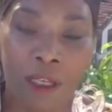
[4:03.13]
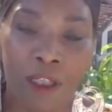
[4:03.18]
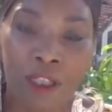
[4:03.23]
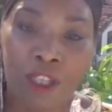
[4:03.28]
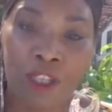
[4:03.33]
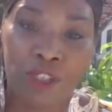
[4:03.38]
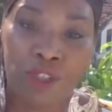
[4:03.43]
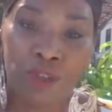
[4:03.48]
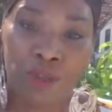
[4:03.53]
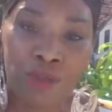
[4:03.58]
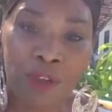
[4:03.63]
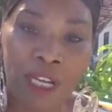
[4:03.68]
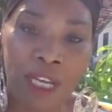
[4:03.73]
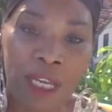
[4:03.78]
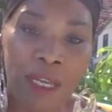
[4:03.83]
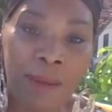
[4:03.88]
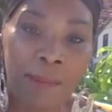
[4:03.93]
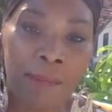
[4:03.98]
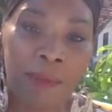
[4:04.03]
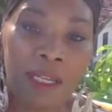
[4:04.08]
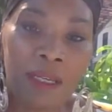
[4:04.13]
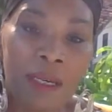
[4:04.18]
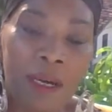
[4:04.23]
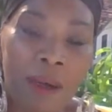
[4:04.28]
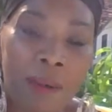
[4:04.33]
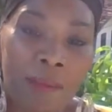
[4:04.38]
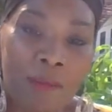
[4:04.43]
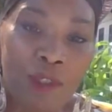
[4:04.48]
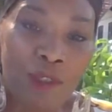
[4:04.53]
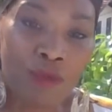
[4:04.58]
The dream
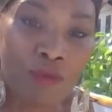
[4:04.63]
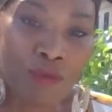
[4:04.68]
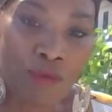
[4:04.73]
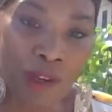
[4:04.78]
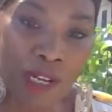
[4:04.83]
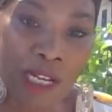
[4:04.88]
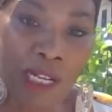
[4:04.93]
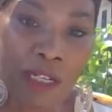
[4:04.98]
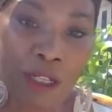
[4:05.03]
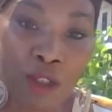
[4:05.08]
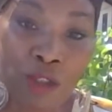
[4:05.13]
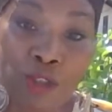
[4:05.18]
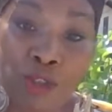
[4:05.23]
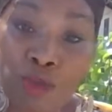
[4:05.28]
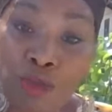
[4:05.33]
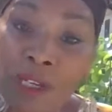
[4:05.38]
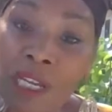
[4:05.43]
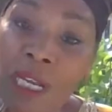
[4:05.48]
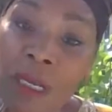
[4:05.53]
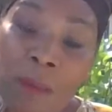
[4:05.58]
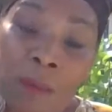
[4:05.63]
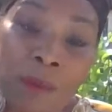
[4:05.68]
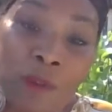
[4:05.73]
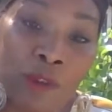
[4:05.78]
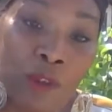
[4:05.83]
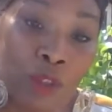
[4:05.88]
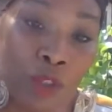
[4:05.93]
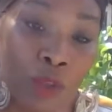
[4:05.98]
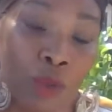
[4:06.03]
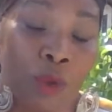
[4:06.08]
becomes real. Dreams
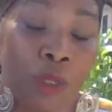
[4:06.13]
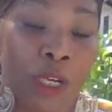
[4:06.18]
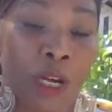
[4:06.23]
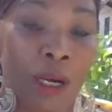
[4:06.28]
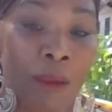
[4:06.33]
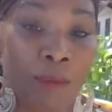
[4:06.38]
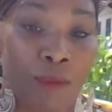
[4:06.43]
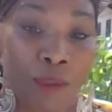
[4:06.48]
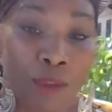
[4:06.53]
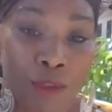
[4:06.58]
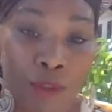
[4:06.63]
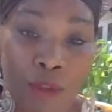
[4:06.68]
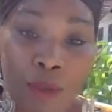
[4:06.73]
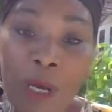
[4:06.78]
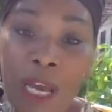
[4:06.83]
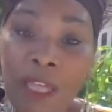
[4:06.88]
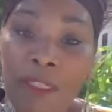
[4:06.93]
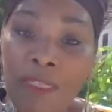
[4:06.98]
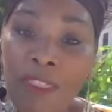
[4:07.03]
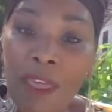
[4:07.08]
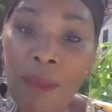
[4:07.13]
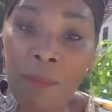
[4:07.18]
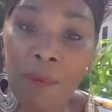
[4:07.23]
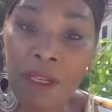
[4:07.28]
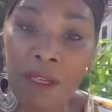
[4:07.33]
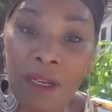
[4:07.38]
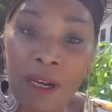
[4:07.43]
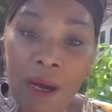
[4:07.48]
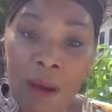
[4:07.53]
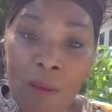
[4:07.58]
do come true, and they
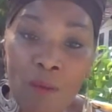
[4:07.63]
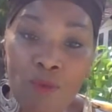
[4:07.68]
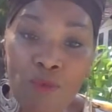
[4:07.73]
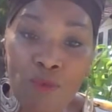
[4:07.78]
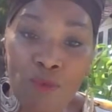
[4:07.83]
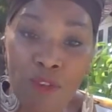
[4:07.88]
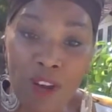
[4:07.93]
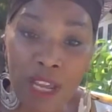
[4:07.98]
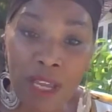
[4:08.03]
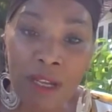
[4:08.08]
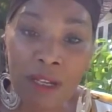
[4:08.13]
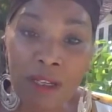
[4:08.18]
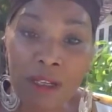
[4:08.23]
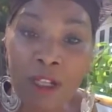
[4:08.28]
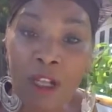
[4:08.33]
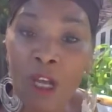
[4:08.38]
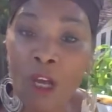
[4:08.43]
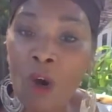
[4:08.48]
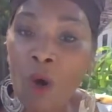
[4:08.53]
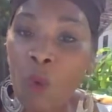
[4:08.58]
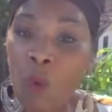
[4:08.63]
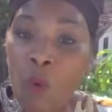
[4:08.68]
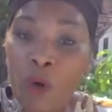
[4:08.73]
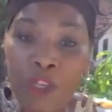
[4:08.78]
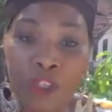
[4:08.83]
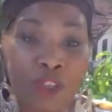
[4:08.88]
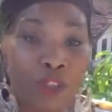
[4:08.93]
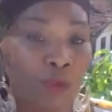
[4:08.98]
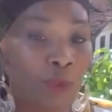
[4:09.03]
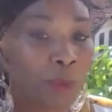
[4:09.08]
become real
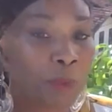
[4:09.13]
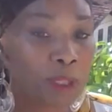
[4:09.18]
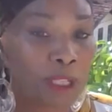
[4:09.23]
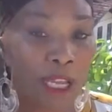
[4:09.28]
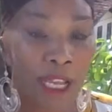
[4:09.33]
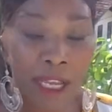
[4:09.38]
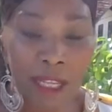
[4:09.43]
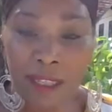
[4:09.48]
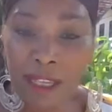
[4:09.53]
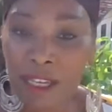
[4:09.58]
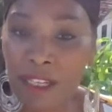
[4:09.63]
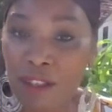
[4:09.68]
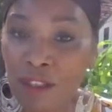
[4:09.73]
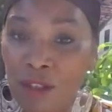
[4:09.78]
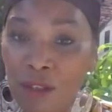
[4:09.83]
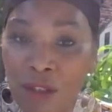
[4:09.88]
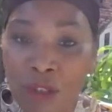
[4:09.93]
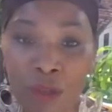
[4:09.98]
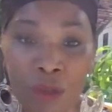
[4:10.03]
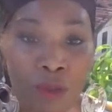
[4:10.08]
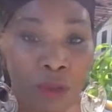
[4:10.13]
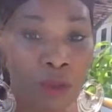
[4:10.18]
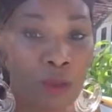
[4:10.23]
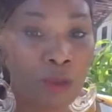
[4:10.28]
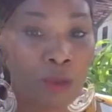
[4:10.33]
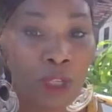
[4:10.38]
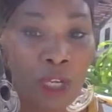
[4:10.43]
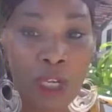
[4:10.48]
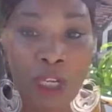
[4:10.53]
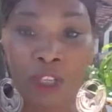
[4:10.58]
when you play that
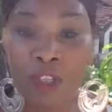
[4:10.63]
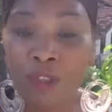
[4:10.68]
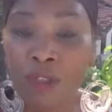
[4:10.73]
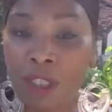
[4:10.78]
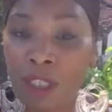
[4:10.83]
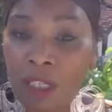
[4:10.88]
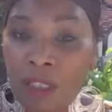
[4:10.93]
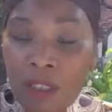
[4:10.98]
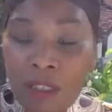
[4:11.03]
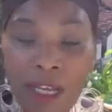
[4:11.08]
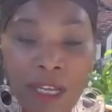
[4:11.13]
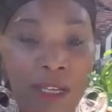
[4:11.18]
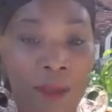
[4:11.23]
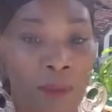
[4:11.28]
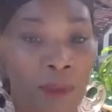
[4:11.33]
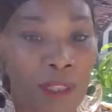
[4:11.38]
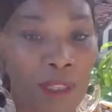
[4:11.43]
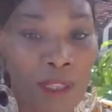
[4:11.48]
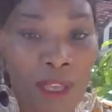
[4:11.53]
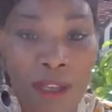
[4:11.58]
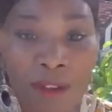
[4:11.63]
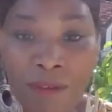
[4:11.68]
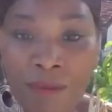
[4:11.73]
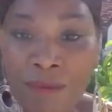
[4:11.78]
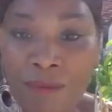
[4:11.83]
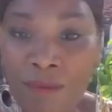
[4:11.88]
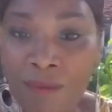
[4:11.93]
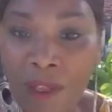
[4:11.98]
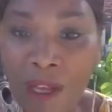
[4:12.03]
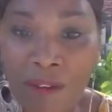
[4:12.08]
tune, you connect with that,
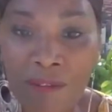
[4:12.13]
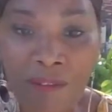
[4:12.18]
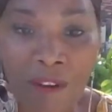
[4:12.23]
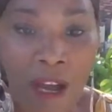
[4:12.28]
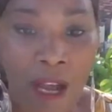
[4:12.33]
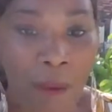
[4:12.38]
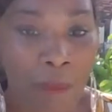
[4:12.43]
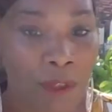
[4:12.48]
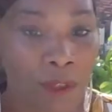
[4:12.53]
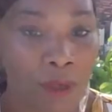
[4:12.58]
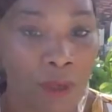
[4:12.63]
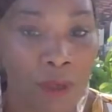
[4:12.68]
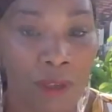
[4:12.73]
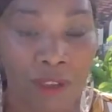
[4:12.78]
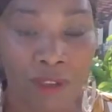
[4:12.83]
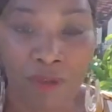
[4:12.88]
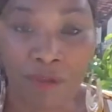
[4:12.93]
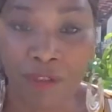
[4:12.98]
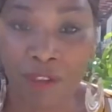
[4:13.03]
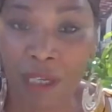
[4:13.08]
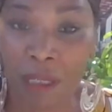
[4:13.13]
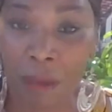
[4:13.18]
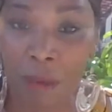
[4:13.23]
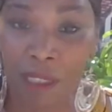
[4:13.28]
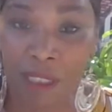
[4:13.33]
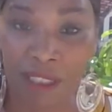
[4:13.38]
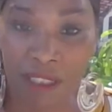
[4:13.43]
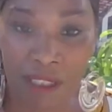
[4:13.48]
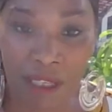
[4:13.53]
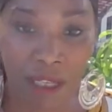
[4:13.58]
that vibratory
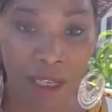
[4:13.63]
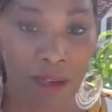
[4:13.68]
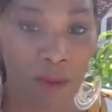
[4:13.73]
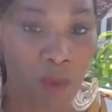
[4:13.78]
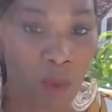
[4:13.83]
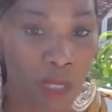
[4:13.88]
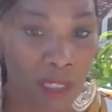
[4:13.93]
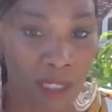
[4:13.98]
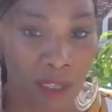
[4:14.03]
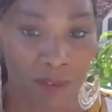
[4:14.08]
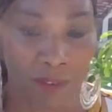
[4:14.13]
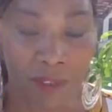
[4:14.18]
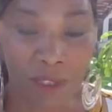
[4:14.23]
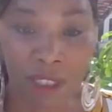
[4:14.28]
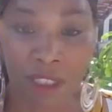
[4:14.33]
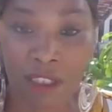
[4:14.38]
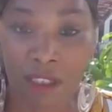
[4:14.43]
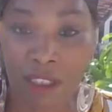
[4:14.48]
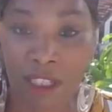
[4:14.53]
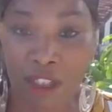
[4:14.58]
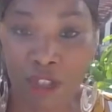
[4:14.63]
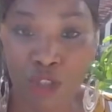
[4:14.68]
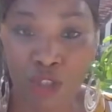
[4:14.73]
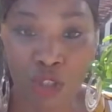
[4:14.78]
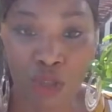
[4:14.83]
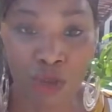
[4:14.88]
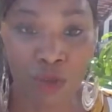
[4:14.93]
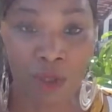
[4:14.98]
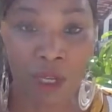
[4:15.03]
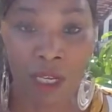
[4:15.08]
frequency of whatever it is that
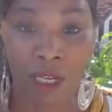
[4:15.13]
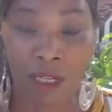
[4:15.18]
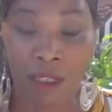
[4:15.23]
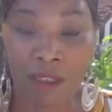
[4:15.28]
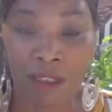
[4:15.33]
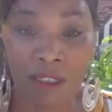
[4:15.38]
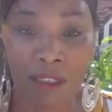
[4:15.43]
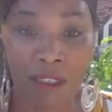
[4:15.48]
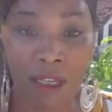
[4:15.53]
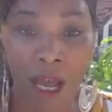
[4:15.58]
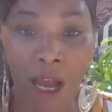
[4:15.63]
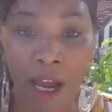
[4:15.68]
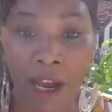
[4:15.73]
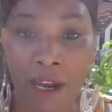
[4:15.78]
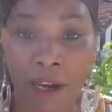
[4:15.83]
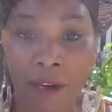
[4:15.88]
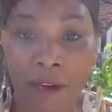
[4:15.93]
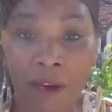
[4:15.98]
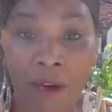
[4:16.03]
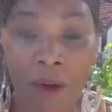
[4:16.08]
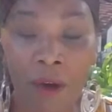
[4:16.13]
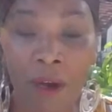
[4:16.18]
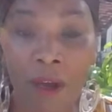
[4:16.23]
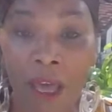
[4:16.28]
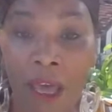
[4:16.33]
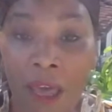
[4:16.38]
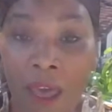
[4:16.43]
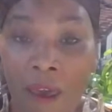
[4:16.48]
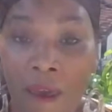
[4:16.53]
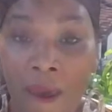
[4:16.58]
you desire,
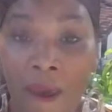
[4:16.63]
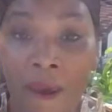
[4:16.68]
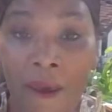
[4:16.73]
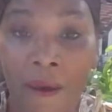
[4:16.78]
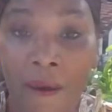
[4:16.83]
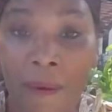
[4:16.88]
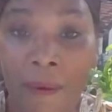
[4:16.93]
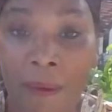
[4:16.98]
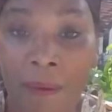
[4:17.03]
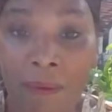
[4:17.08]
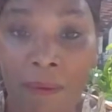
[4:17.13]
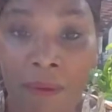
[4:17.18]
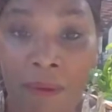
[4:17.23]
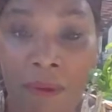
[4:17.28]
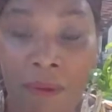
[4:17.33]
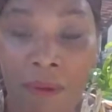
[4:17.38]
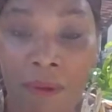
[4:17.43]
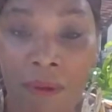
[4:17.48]
and